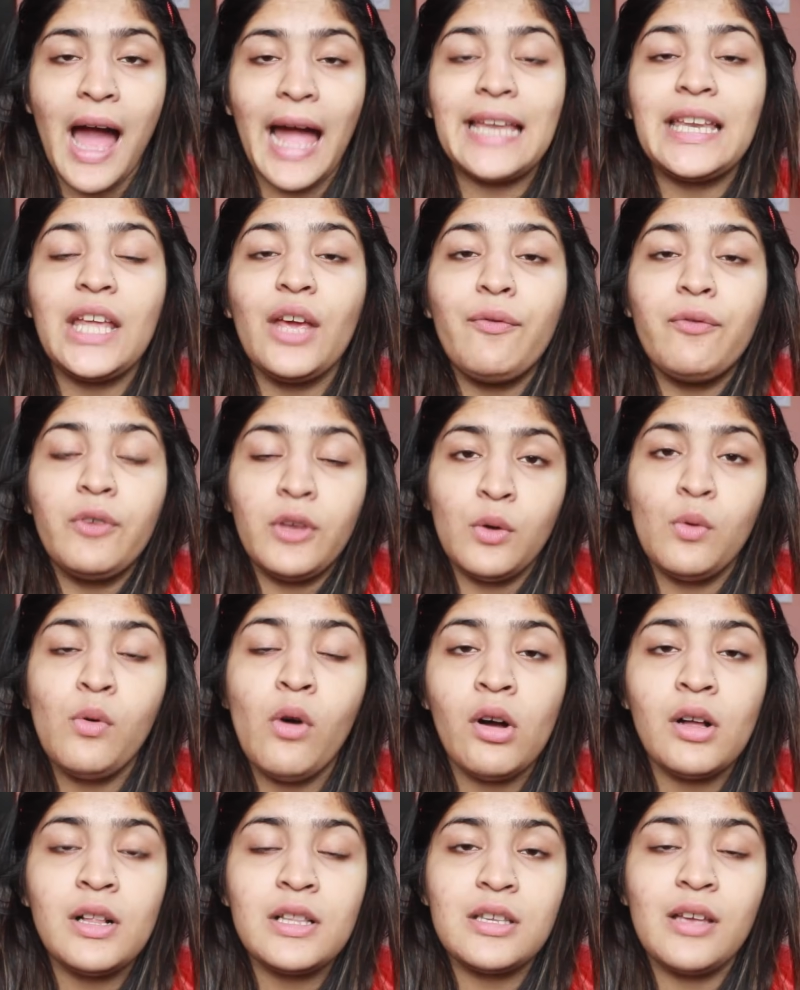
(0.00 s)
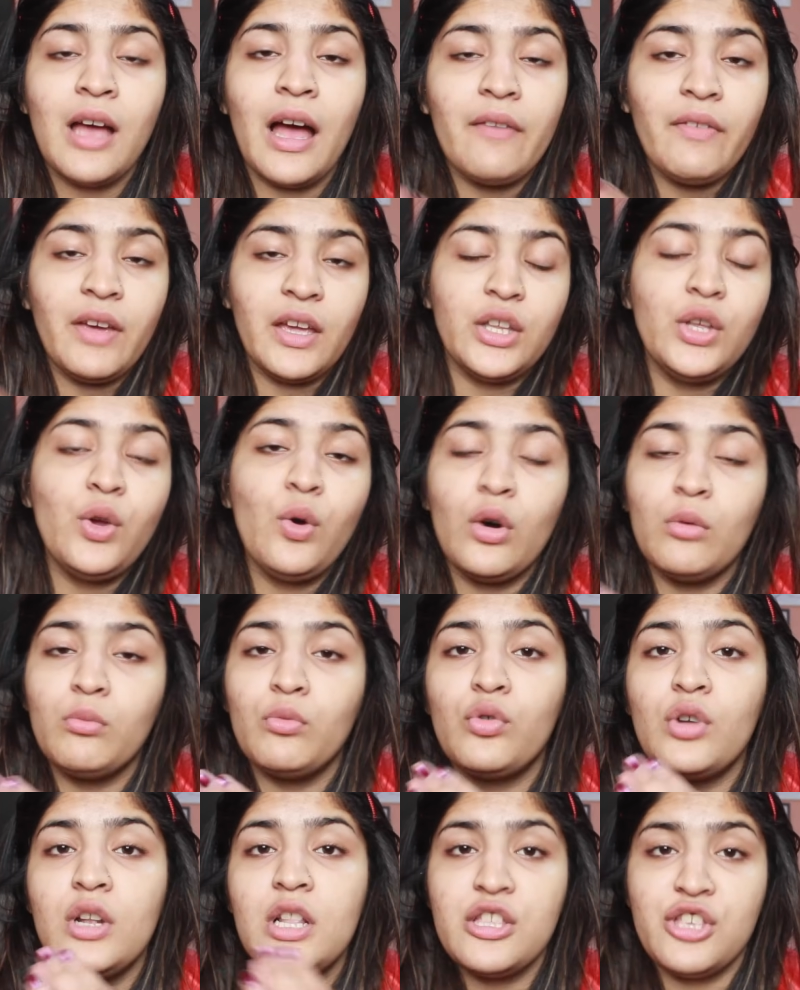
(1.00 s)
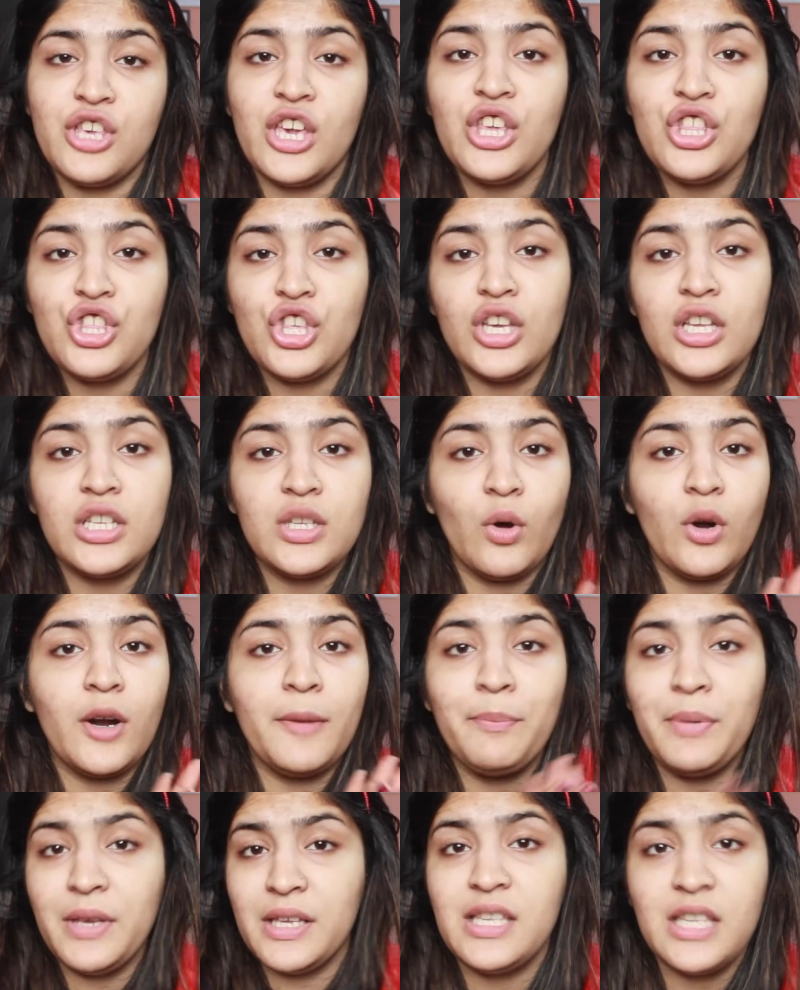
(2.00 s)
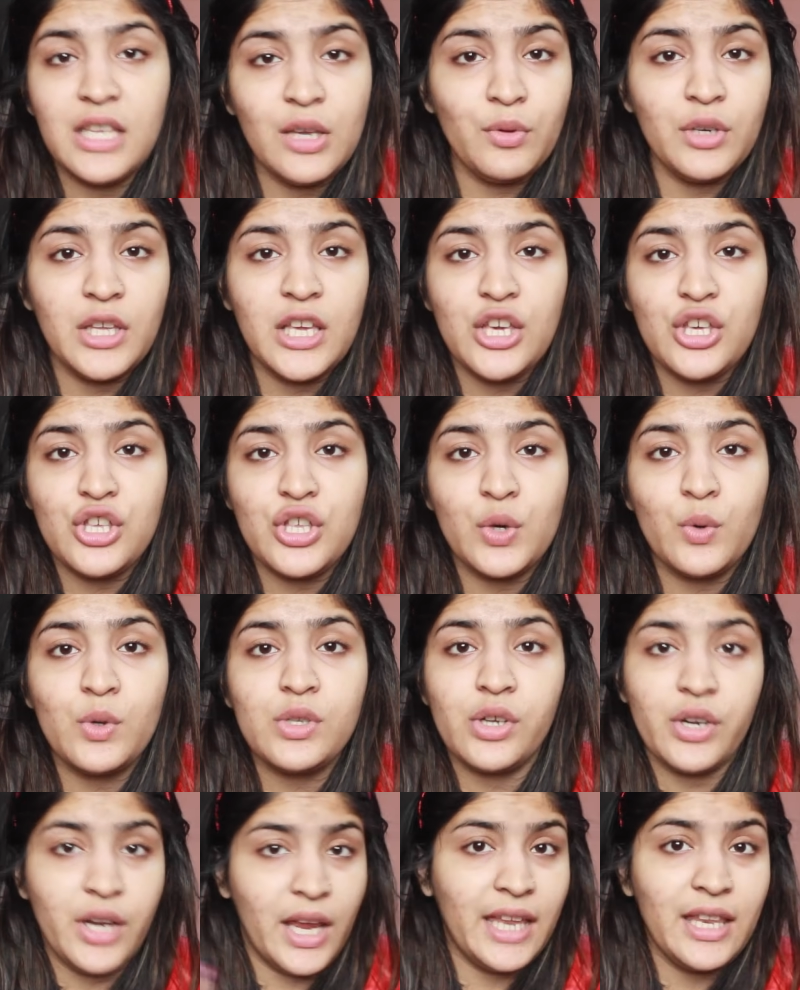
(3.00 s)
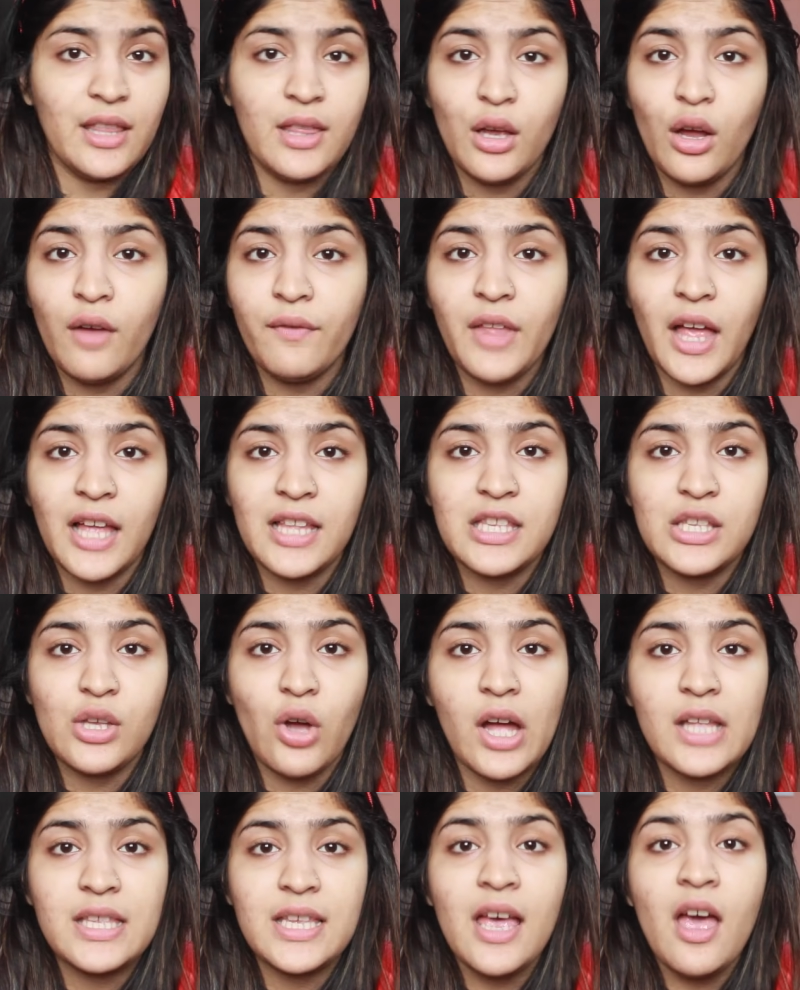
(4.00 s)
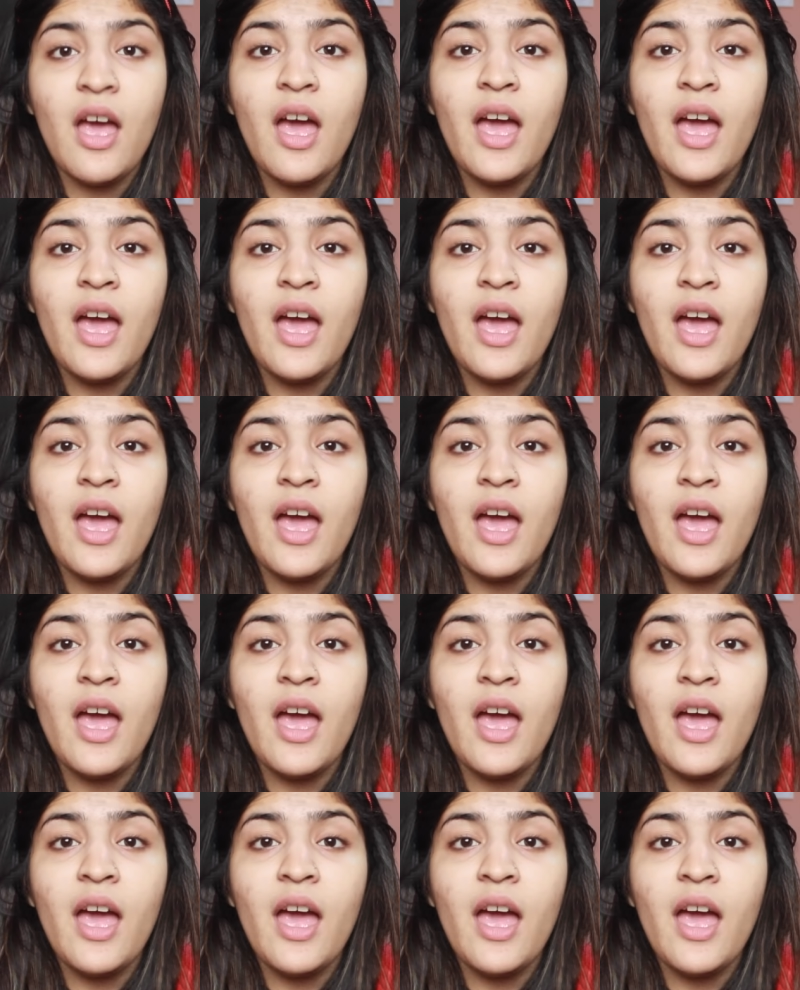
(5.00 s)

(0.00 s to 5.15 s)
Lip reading: And if you also have any hormonal changes or PCOD issues or anything of that sort,